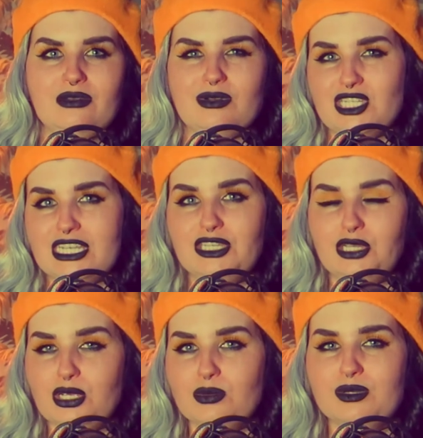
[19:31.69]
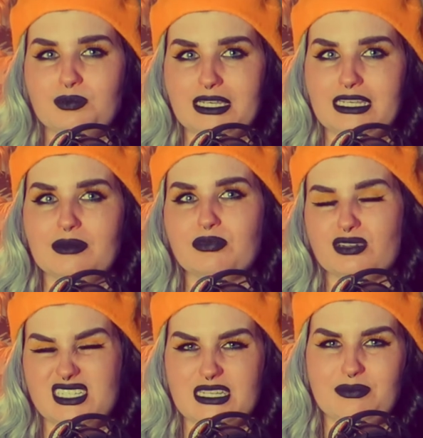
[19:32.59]
which he knew would be a
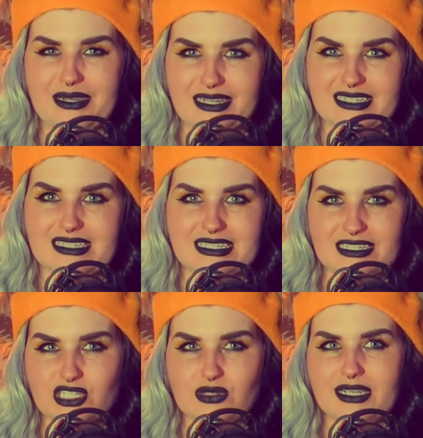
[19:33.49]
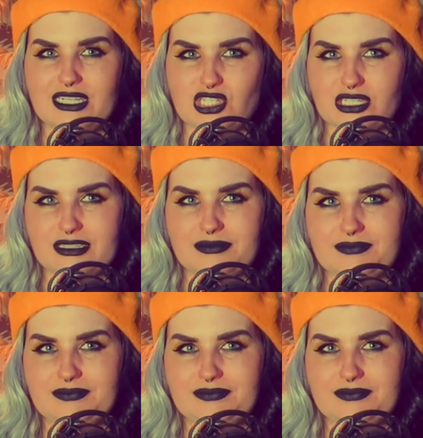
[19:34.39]
pretty bad situation.